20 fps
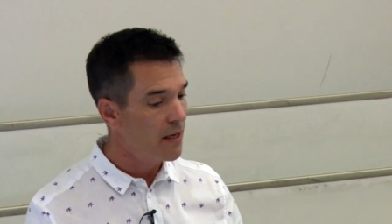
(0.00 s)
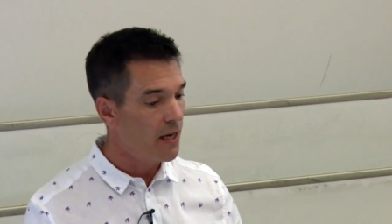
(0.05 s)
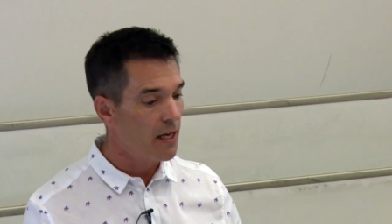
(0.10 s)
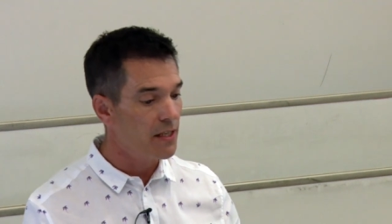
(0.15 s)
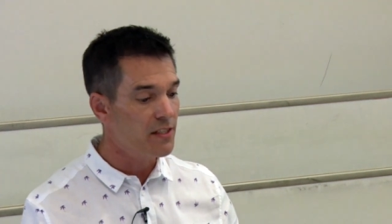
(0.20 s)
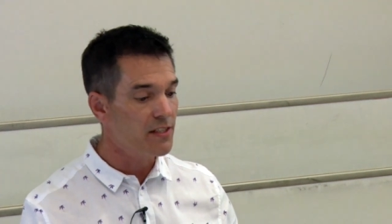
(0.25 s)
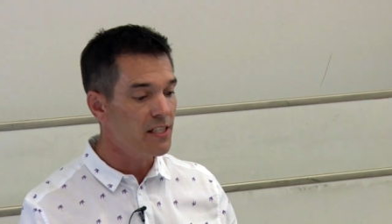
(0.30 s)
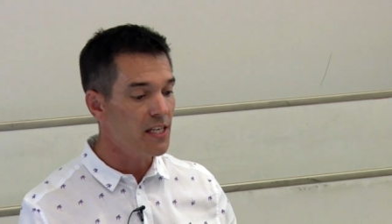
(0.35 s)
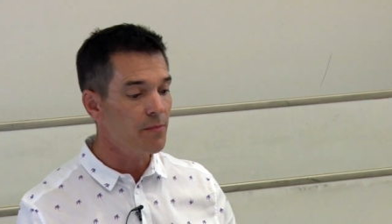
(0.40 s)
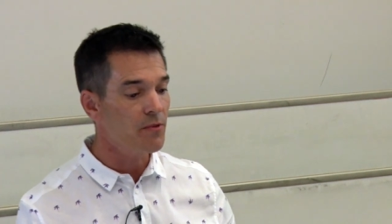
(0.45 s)

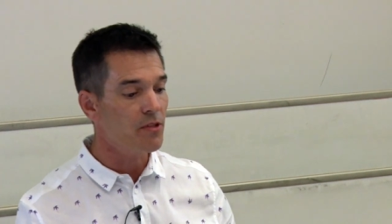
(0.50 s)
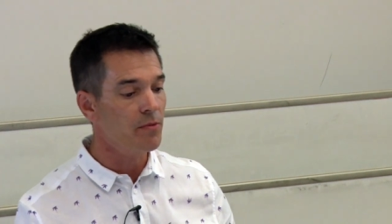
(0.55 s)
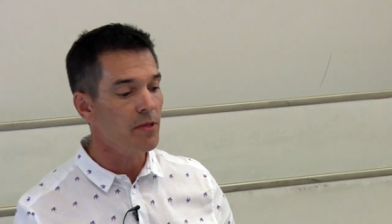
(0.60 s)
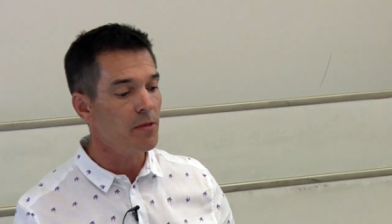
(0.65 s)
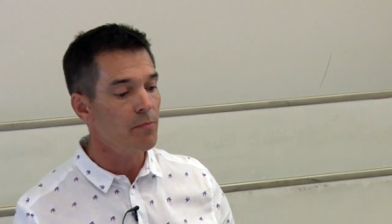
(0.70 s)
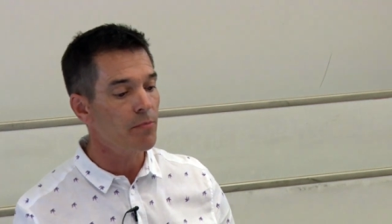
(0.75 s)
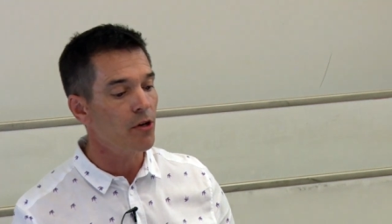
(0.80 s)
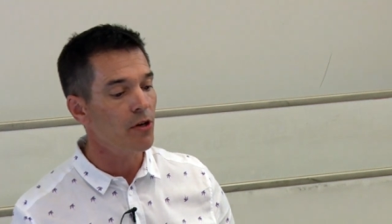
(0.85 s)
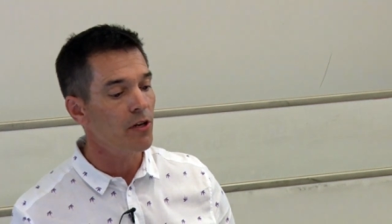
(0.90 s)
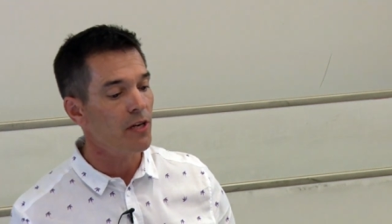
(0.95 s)
and seem to
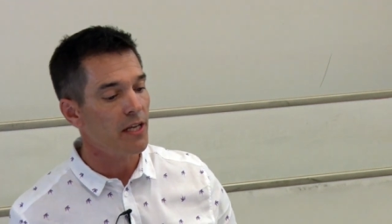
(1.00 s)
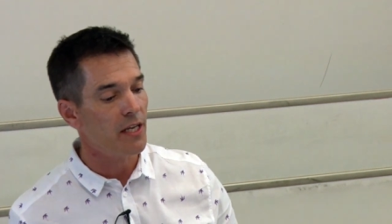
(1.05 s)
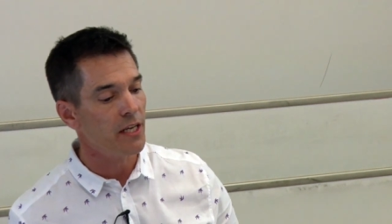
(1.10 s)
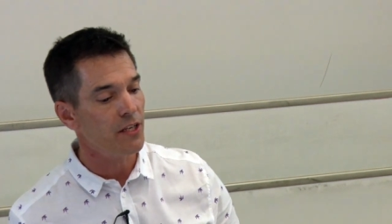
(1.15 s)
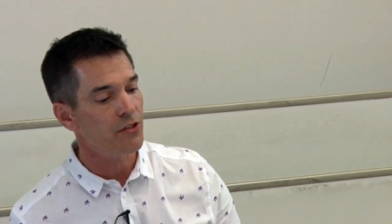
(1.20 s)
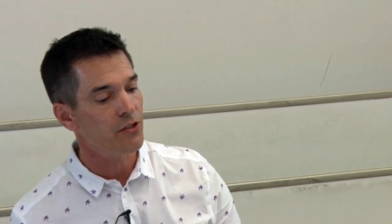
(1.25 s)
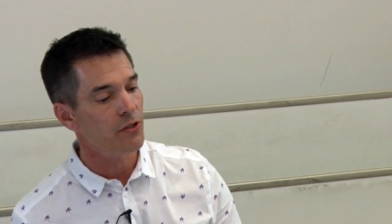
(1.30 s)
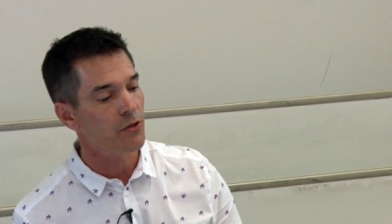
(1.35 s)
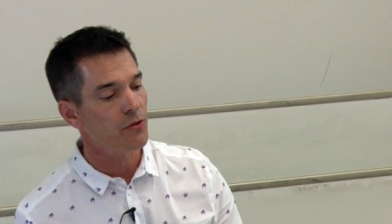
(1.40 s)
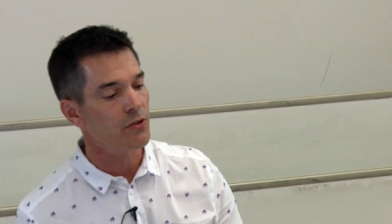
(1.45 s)
be burning
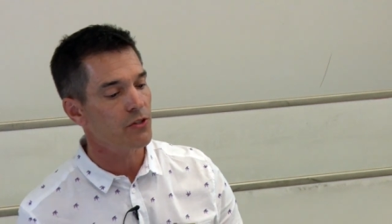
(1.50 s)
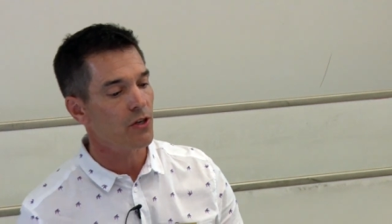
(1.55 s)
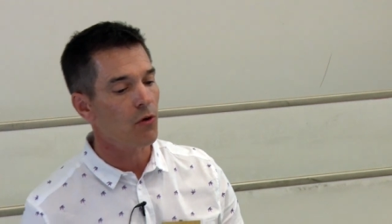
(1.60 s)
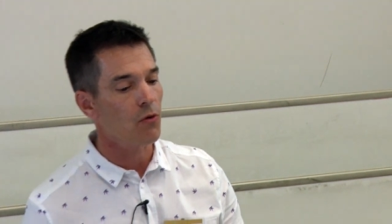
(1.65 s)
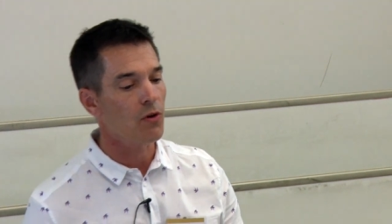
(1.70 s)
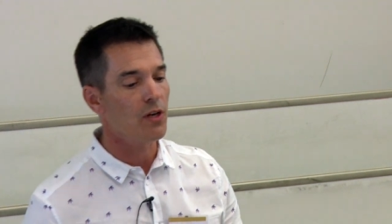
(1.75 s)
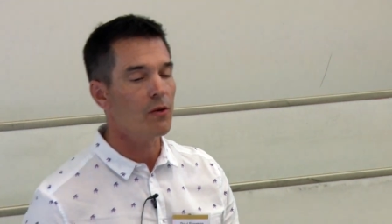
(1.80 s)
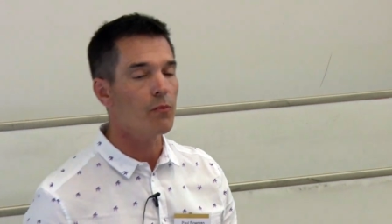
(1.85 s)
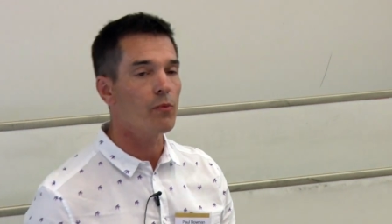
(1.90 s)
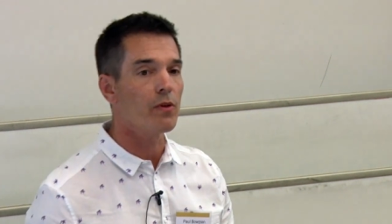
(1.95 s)
issues
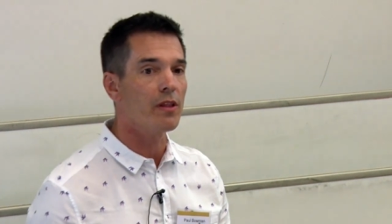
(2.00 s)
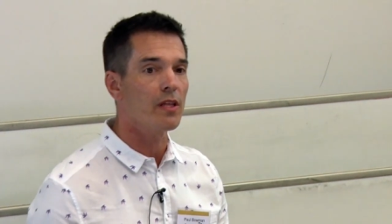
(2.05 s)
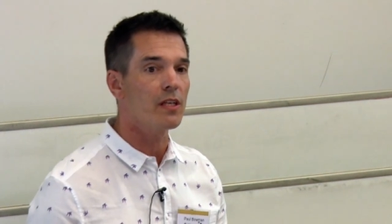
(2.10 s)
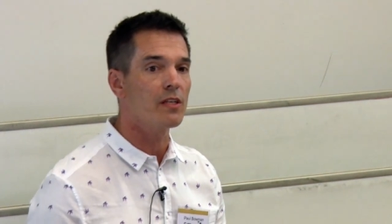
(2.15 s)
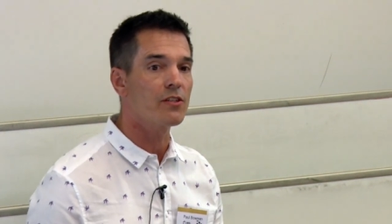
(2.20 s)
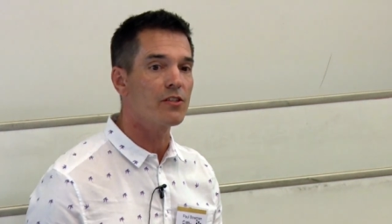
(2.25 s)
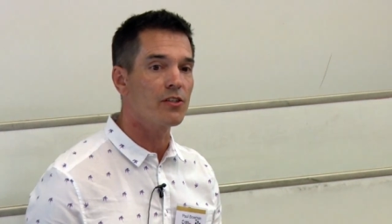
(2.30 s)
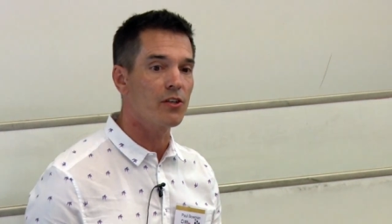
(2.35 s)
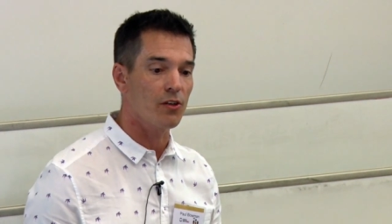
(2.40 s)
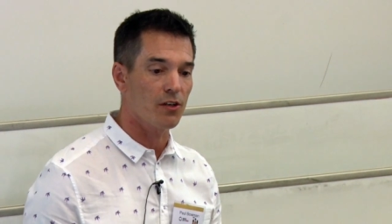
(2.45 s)
only
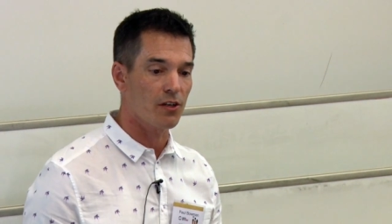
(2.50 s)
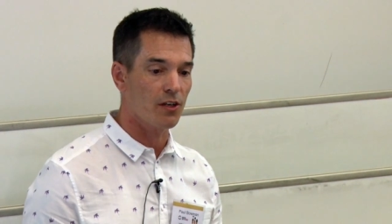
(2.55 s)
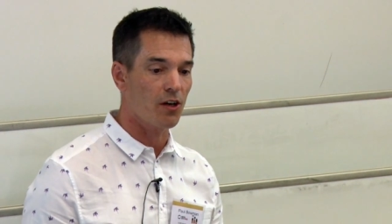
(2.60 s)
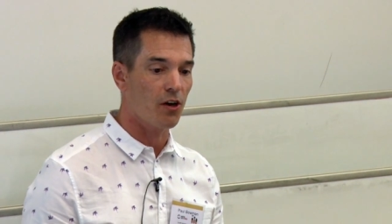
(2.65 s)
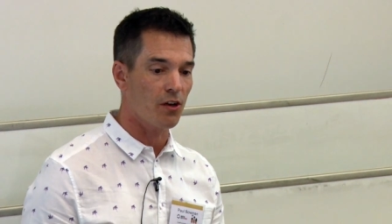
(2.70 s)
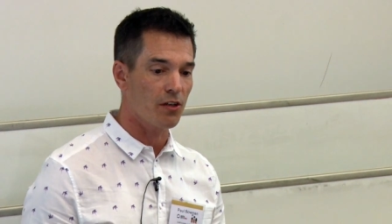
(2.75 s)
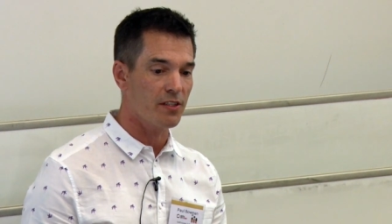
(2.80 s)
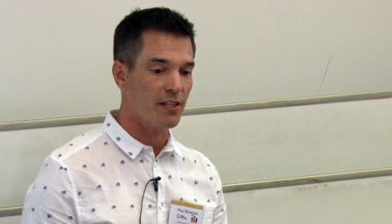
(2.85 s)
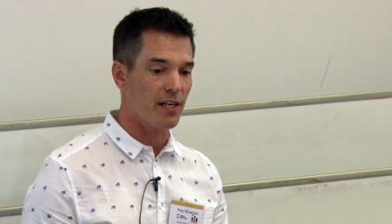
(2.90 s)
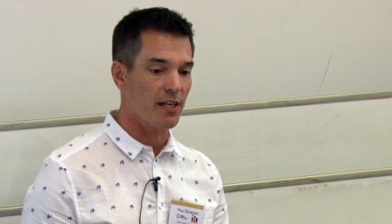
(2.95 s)
within certain
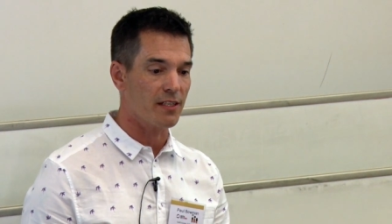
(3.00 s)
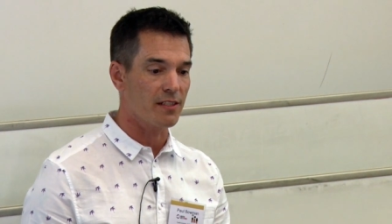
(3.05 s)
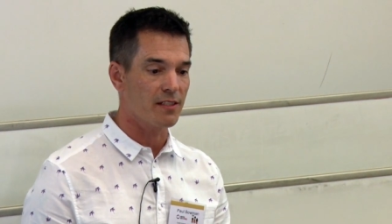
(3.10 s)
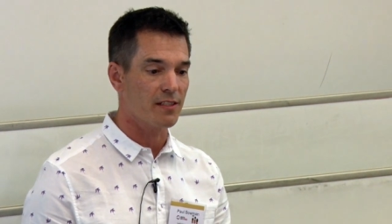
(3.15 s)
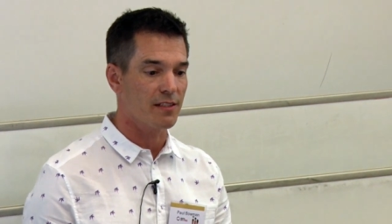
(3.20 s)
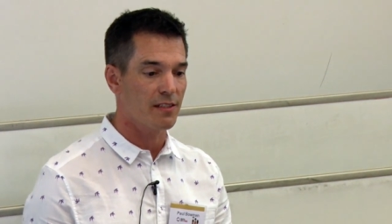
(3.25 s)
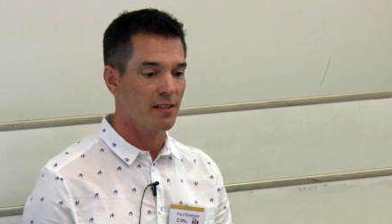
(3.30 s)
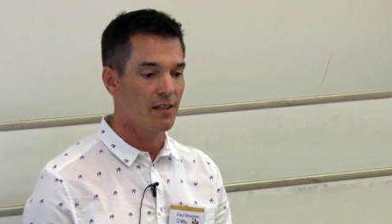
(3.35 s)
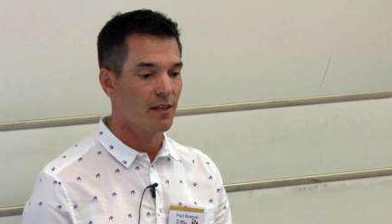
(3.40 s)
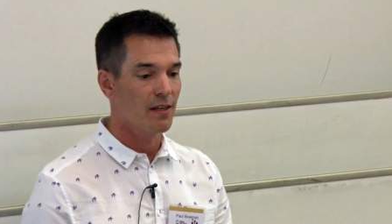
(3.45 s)

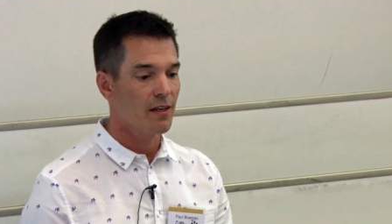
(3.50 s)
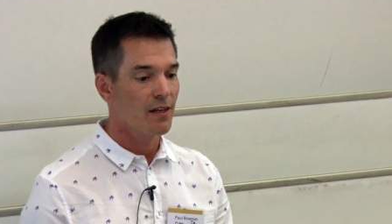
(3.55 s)
contexts.